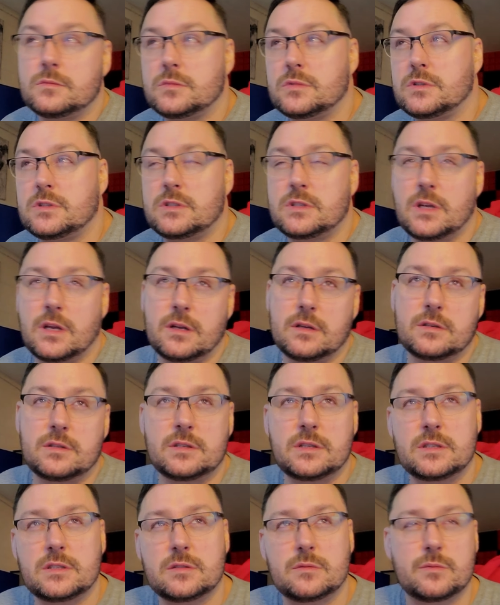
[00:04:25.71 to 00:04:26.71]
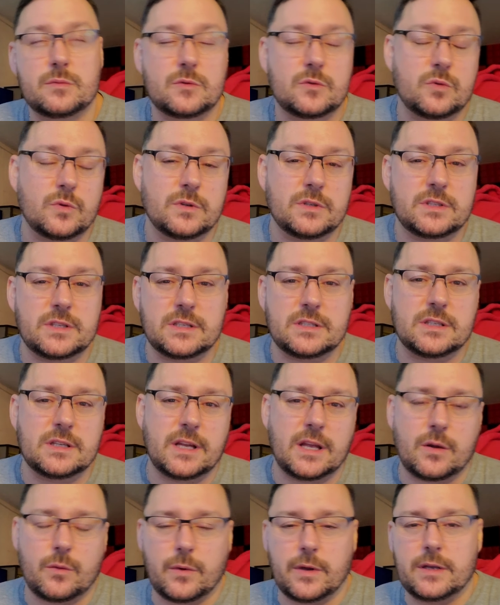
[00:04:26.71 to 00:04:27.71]
six, between six and
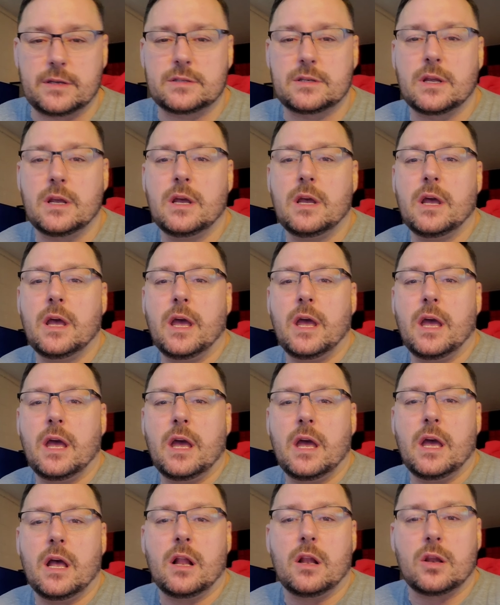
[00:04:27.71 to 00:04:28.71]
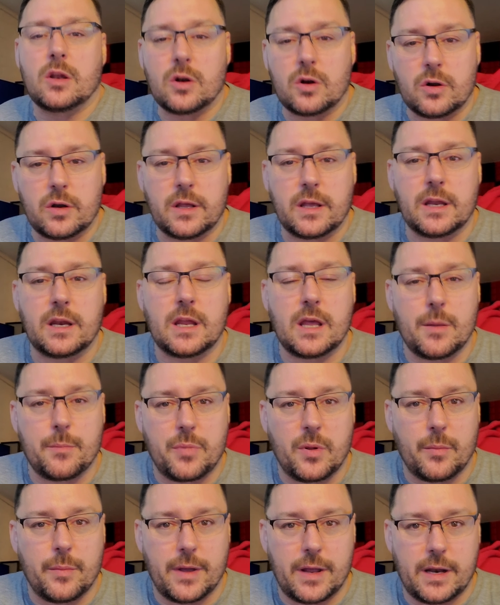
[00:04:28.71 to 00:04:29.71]
eight weeks learning and
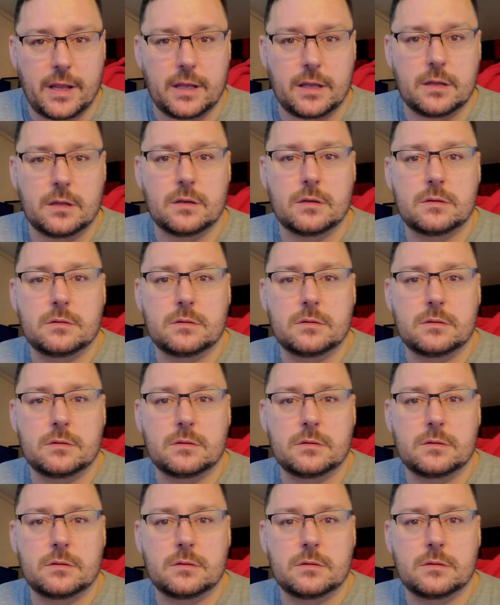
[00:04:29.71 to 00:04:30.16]
implementing